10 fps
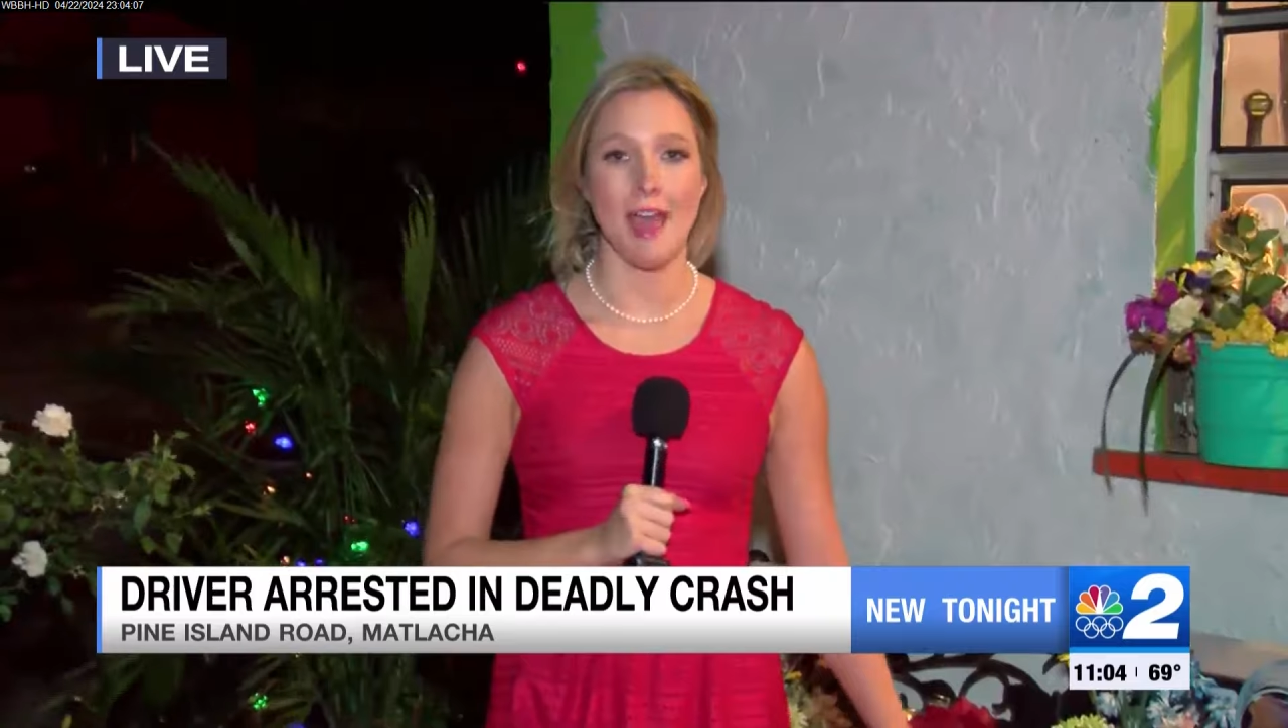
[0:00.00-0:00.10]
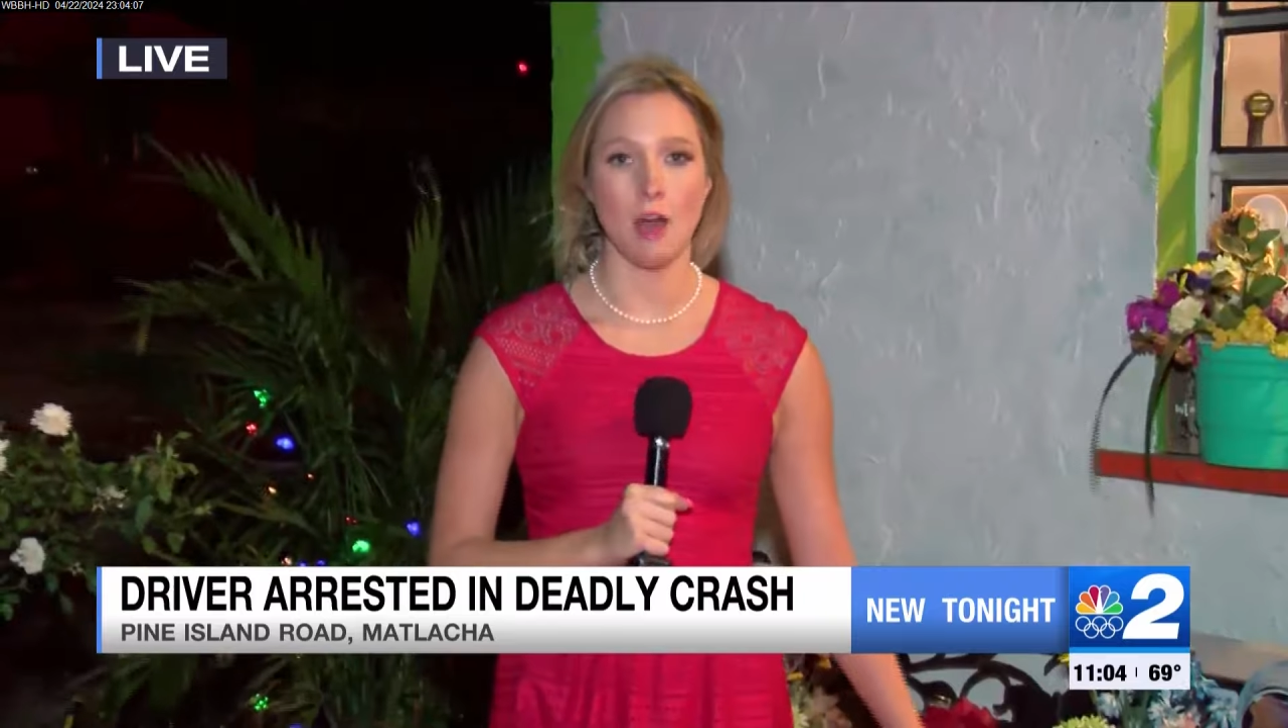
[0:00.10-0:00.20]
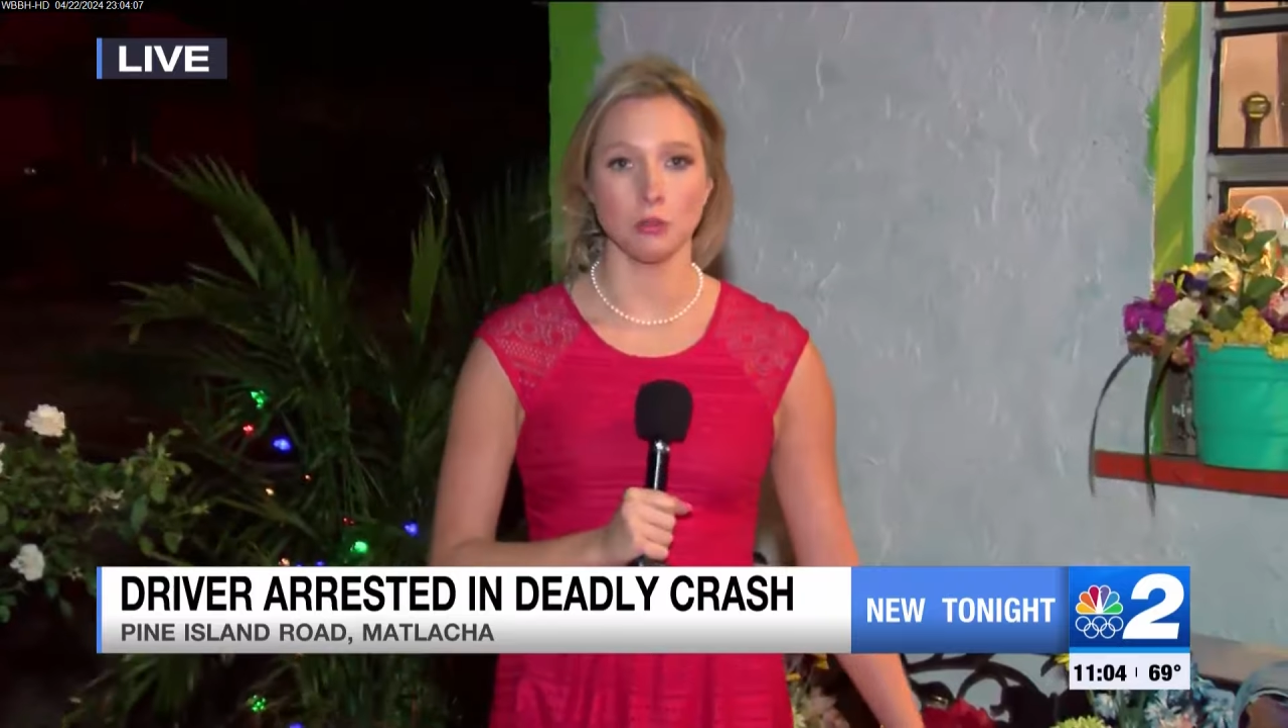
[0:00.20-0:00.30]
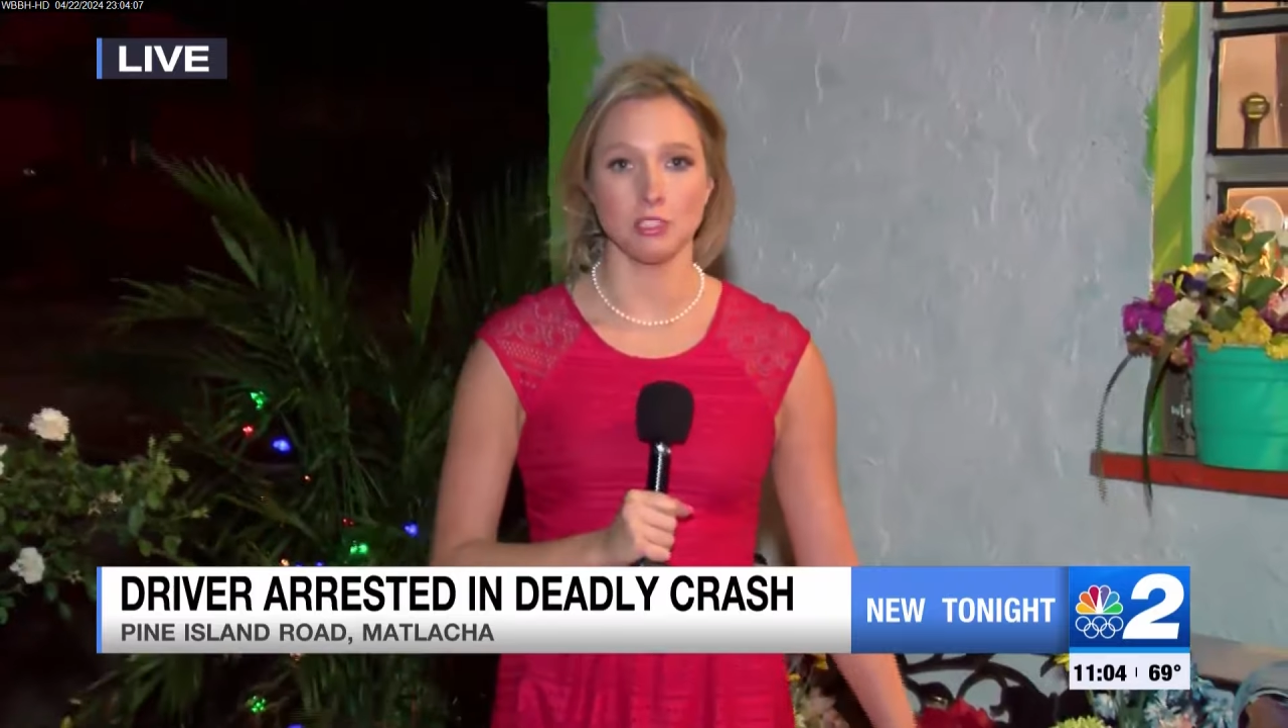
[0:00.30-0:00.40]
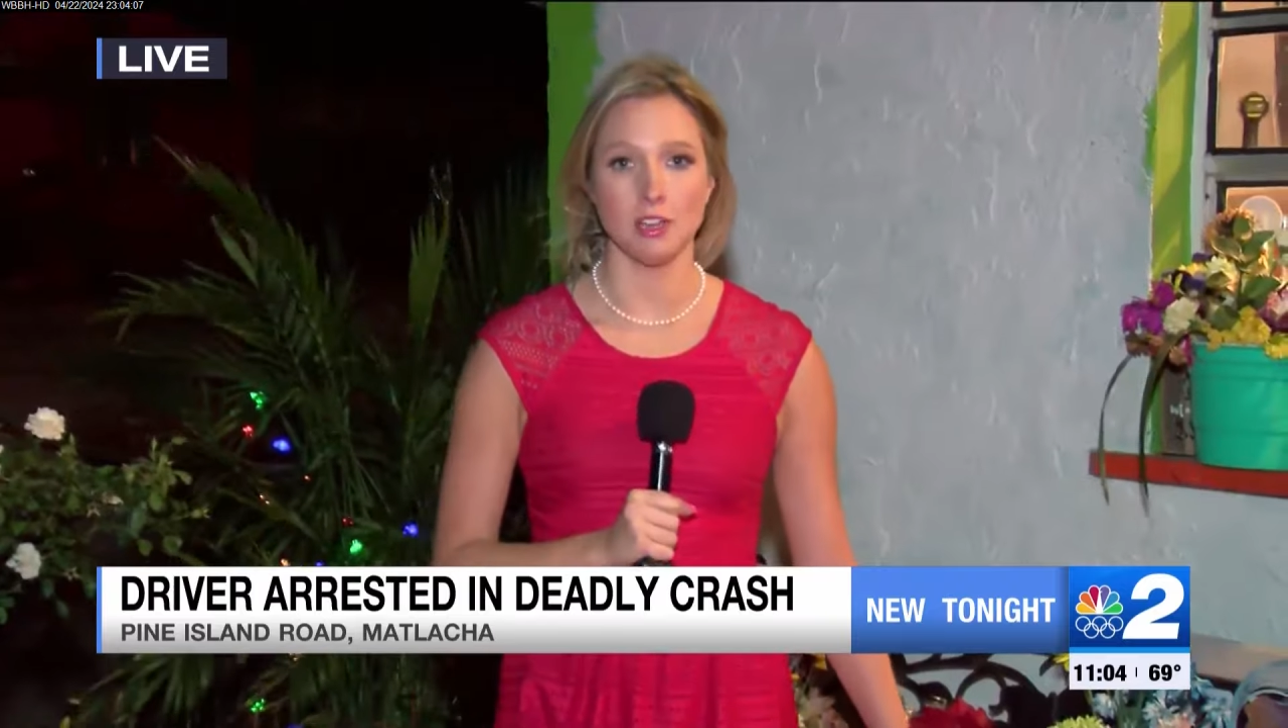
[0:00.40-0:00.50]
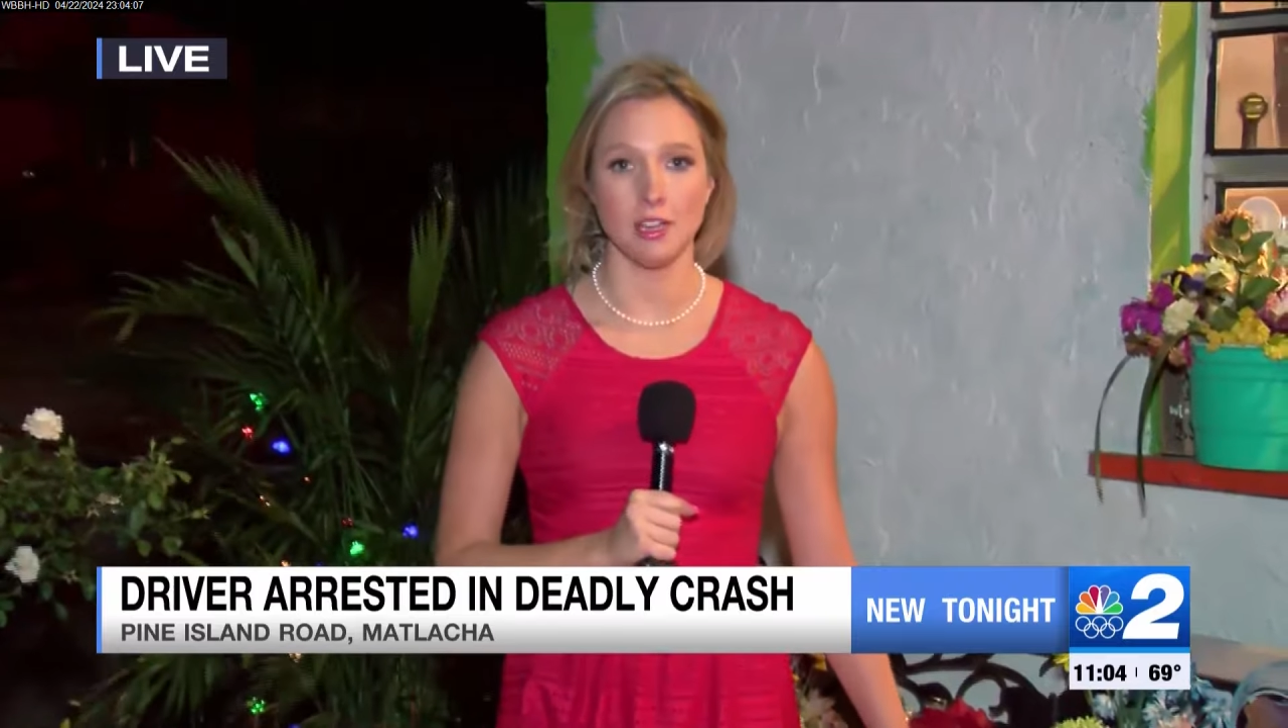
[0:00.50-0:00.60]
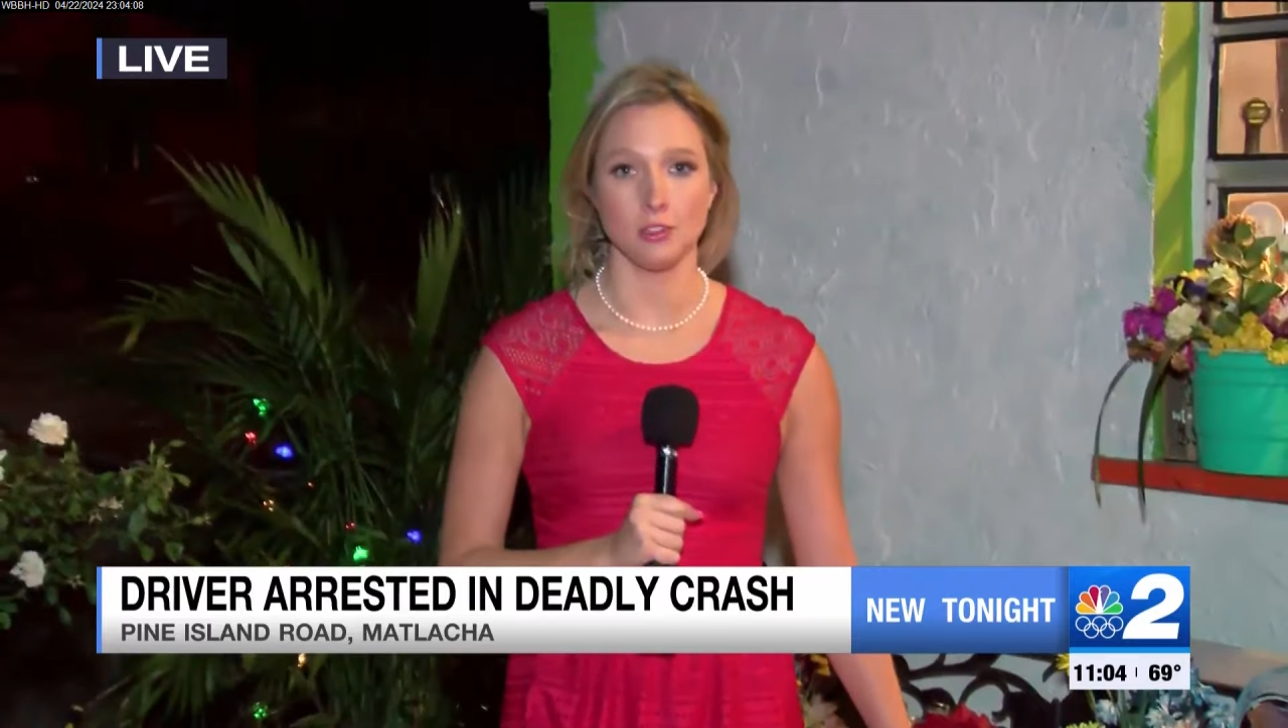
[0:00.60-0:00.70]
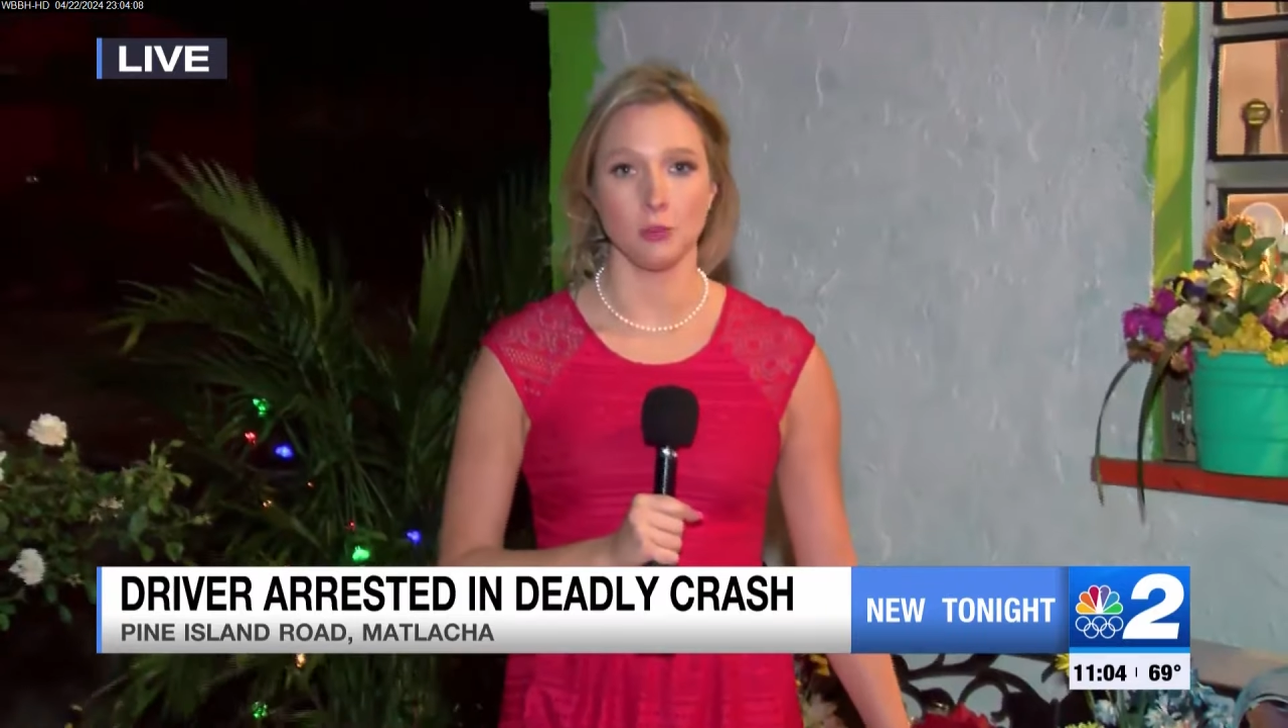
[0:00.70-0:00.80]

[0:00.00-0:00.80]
outside